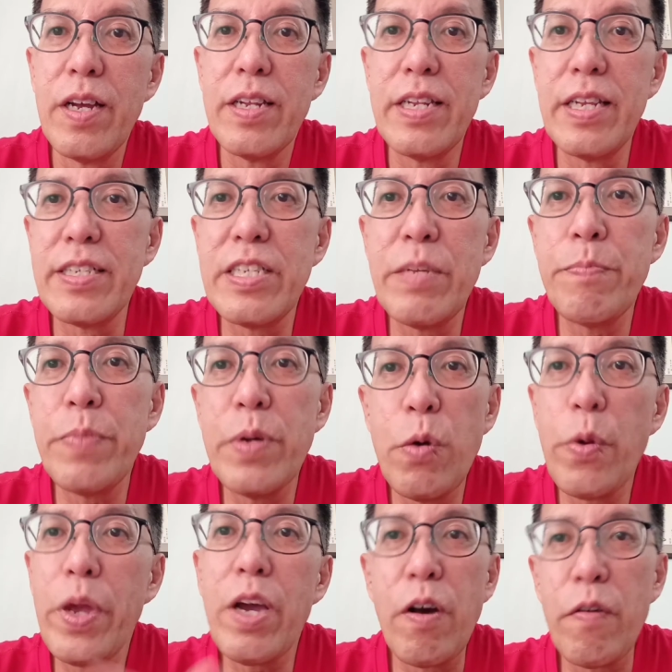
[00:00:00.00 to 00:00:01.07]
the simple
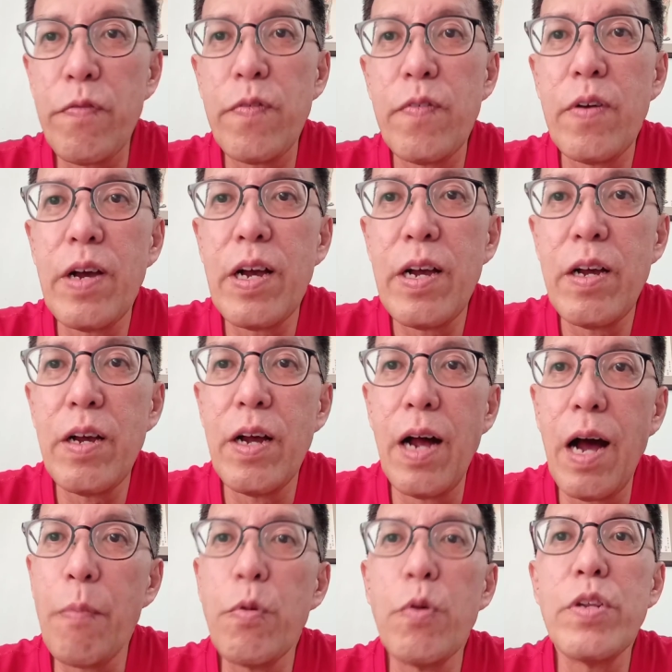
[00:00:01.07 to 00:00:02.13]
way of
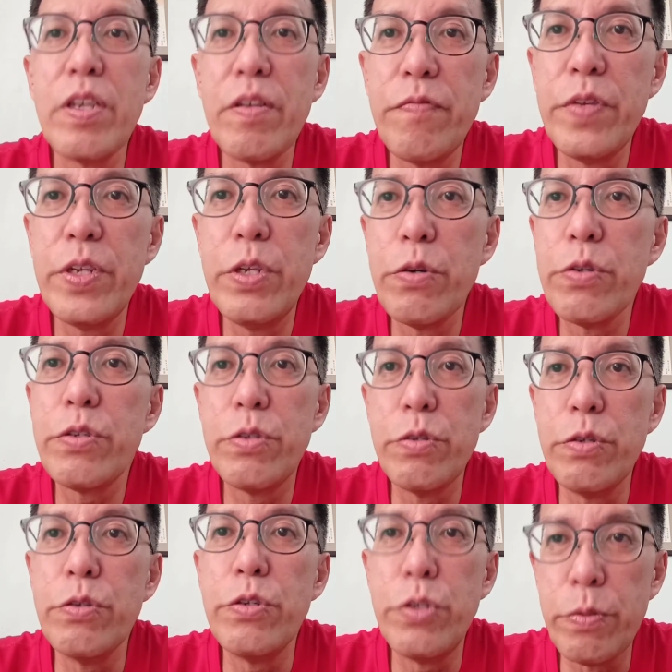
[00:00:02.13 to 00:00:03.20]
uploading videos to
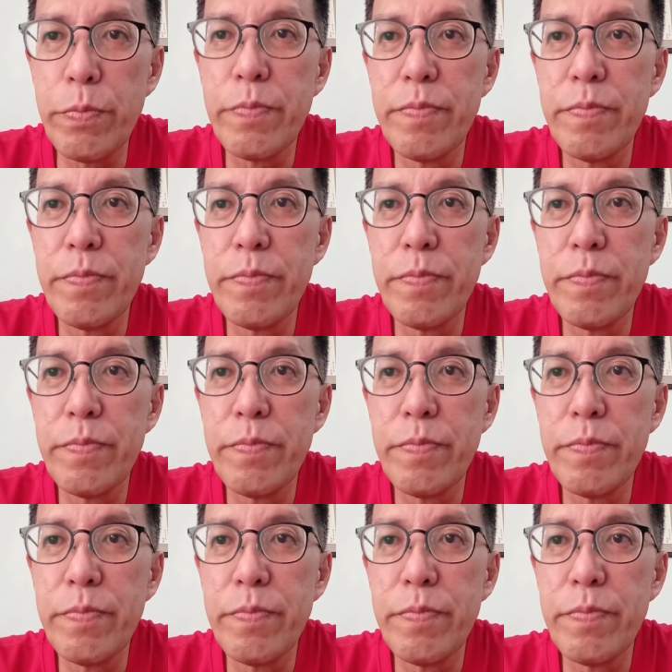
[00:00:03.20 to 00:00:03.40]
YouTube.